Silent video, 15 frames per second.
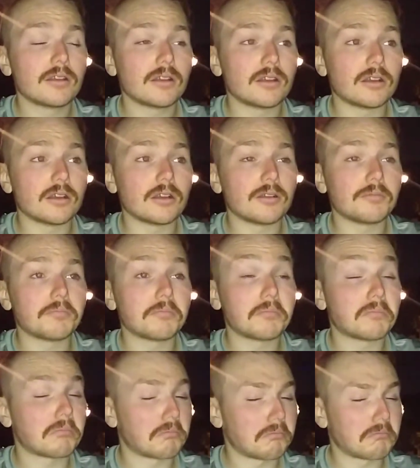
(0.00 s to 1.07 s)
a
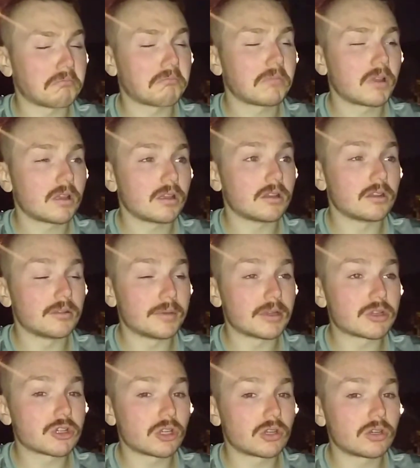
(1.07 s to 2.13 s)
bit of
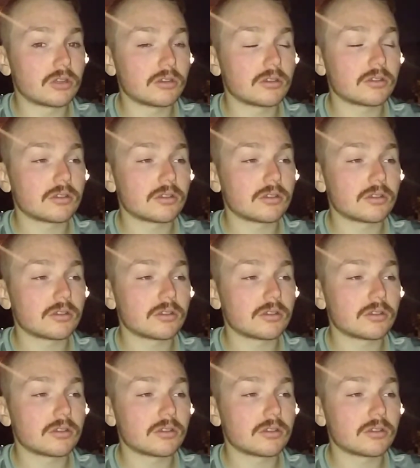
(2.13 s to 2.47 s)
chocolate.